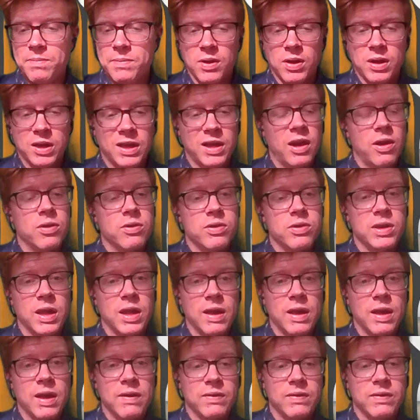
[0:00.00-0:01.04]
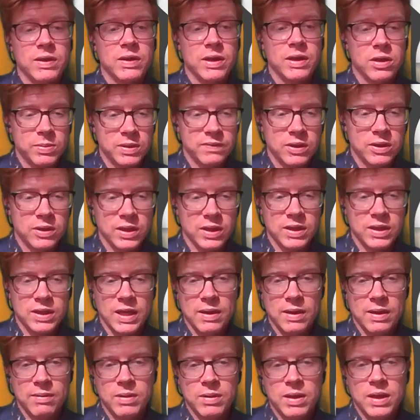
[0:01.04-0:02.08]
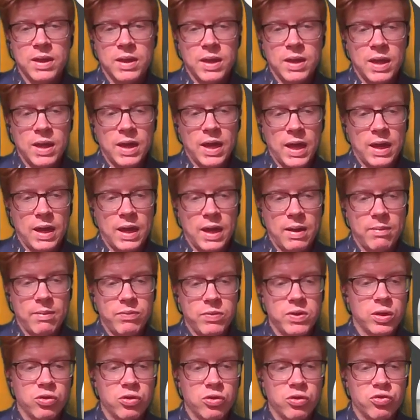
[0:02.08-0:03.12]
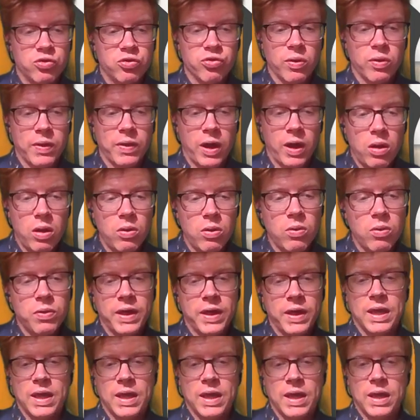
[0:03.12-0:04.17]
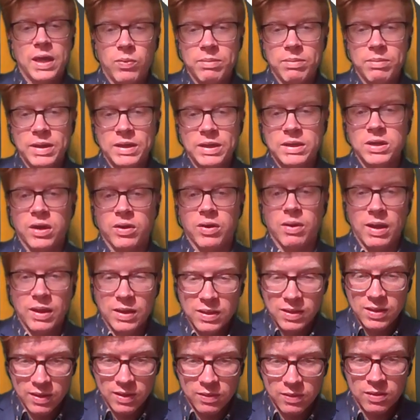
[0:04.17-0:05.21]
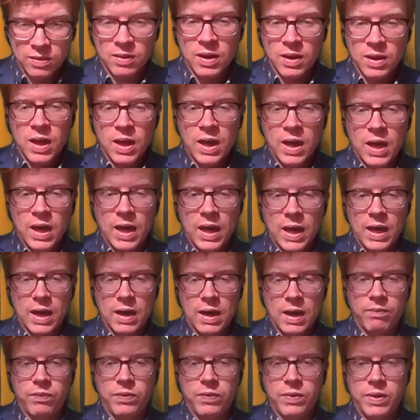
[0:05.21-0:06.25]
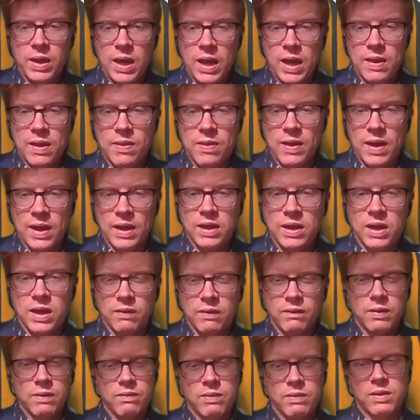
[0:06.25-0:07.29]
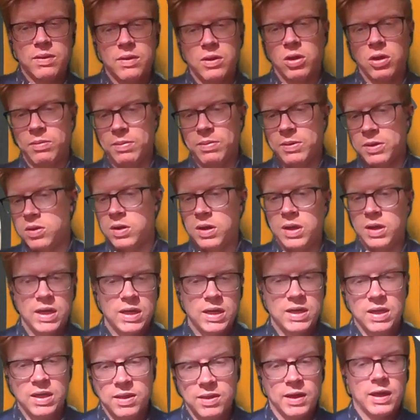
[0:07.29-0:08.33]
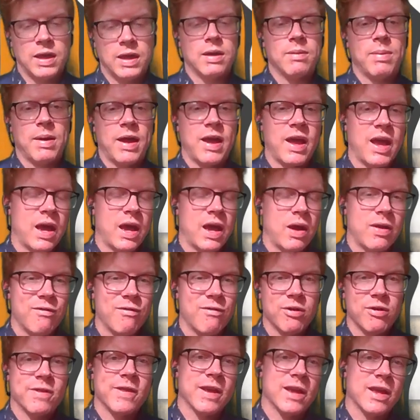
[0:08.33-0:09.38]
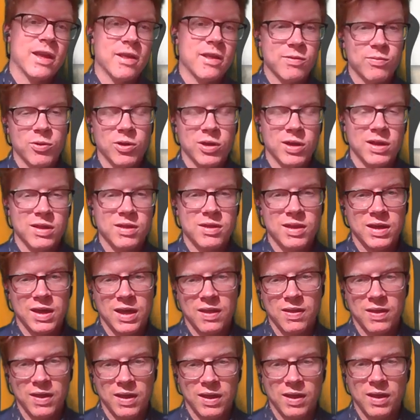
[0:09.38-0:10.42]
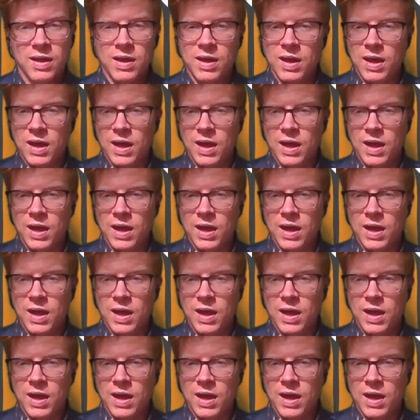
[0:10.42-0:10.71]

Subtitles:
so I'd encourage you to have a little bit of a look at that. You can draw the whole thing in one big diagram like this, and that kind of gives us an opportunity to think about how everything is working together